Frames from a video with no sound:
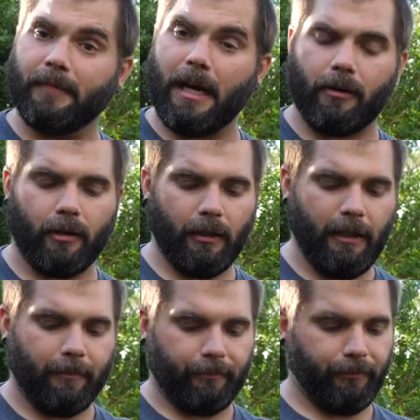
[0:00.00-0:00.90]
Out on a
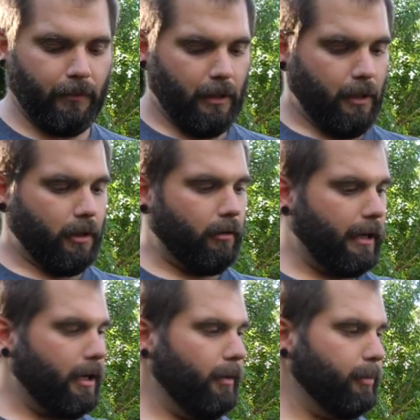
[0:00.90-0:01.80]
Limb
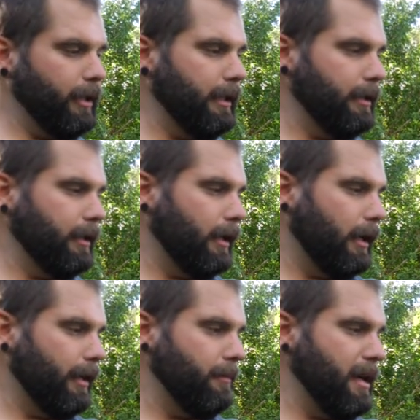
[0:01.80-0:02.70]
great company.
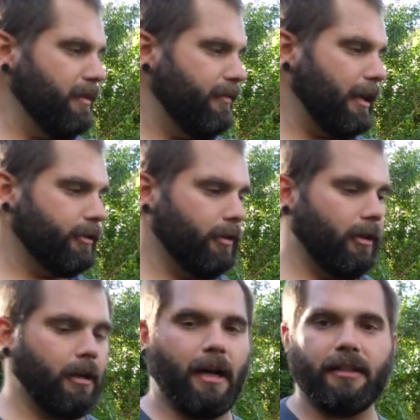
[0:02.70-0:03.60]
Uh, they manufacture
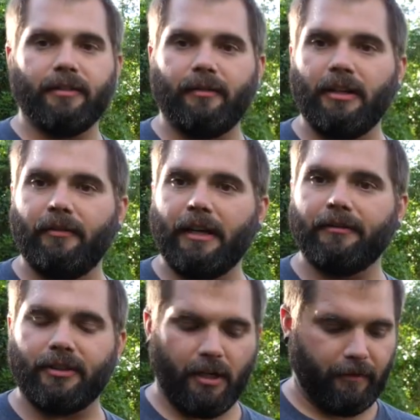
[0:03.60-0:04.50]
all kinds of
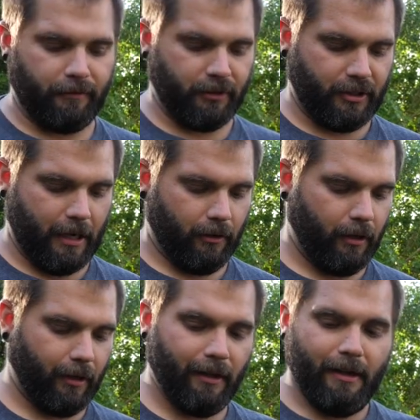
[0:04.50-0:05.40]
innovative stuff for saddle
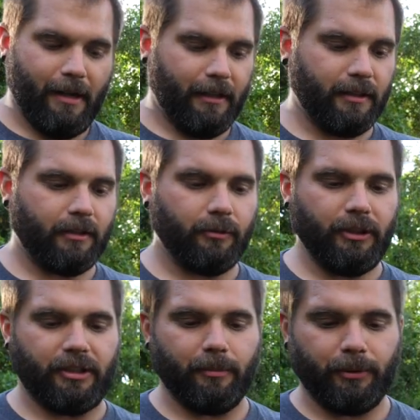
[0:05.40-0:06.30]
hunting. And this is a
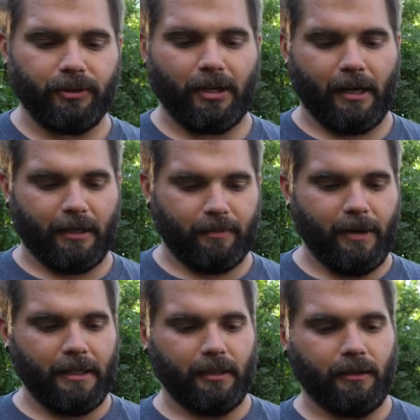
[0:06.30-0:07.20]
really simple design. It's
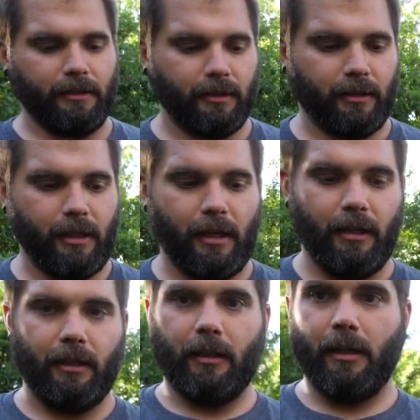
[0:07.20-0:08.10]
basically just
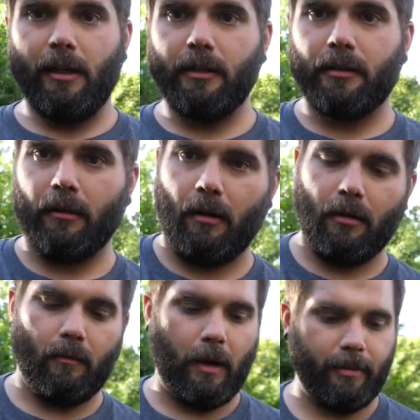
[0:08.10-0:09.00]
a inch
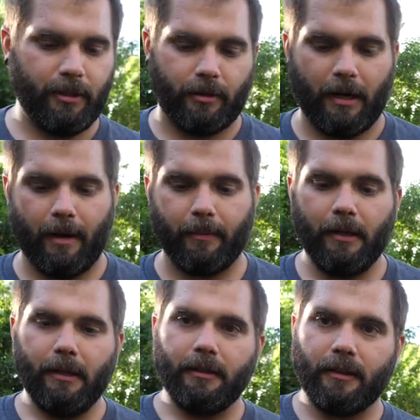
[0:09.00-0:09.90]
long webbing strap.
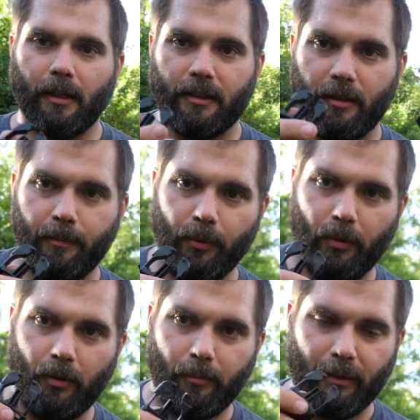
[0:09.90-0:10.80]
It's got a
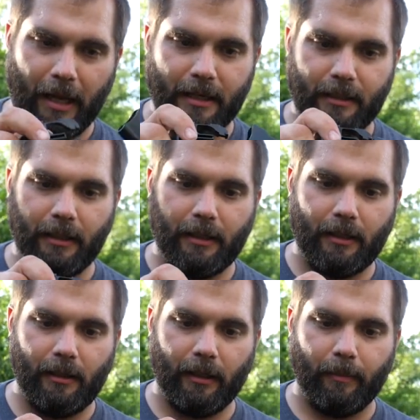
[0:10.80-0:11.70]
simple plastic
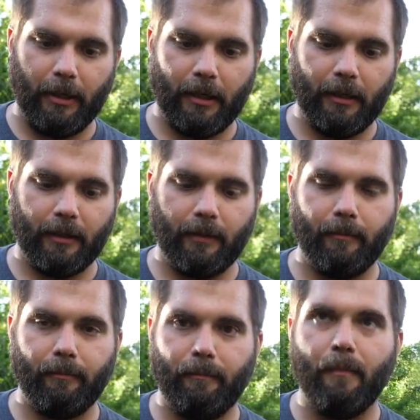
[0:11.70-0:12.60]
click bucket
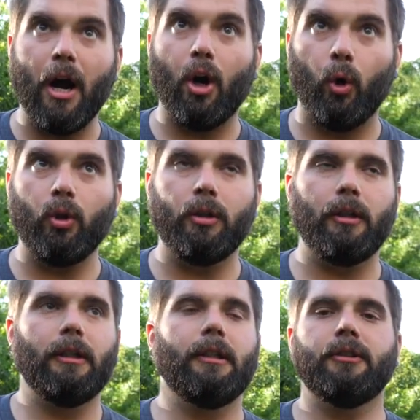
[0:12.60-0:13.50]
buckle.
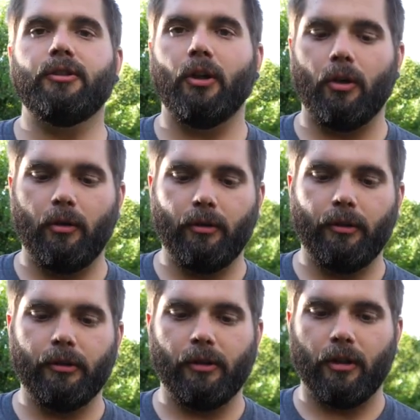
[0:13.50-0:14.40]
So
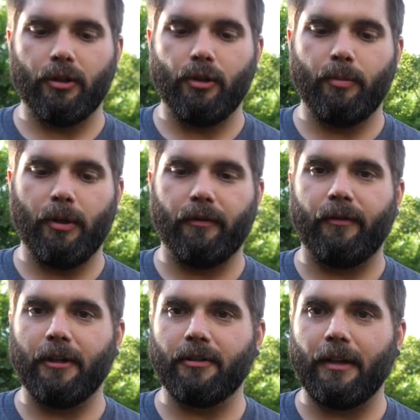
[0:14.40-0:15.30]
as long as you put your
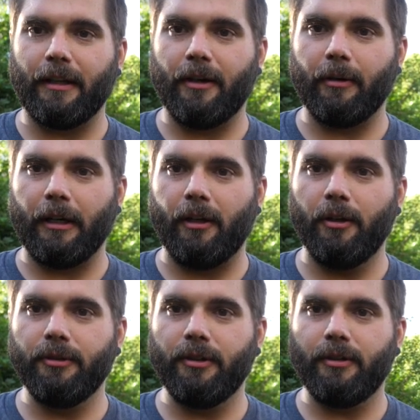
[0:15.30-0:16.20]
fingers right there when it
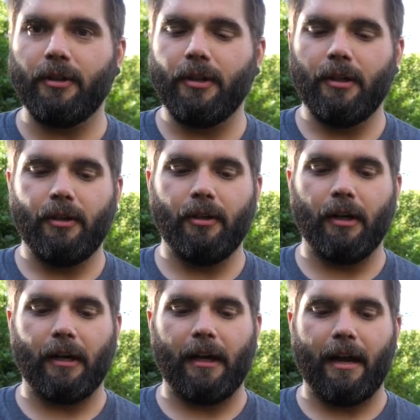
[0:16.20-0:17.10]
closes, you're
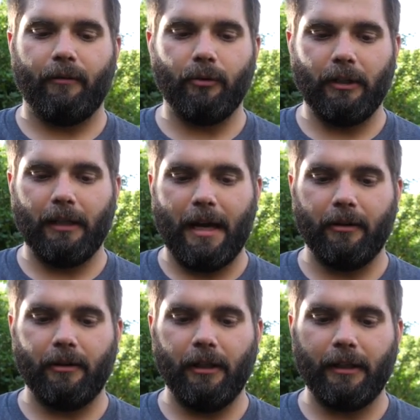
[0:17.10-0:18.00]
not gonna have a really
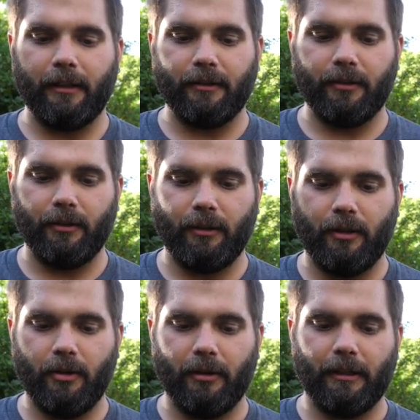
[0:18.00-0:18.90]
loud click. So you can
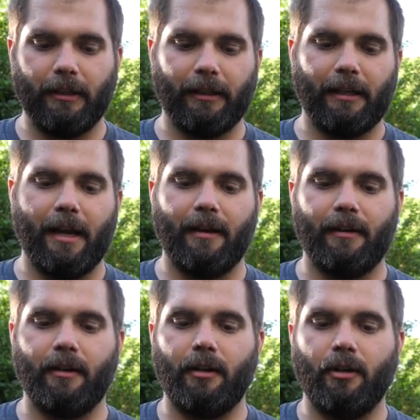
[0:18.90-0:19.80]
go in like that.
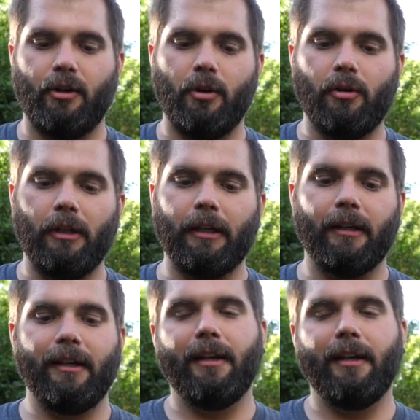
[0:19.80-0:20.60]
There you go, no click.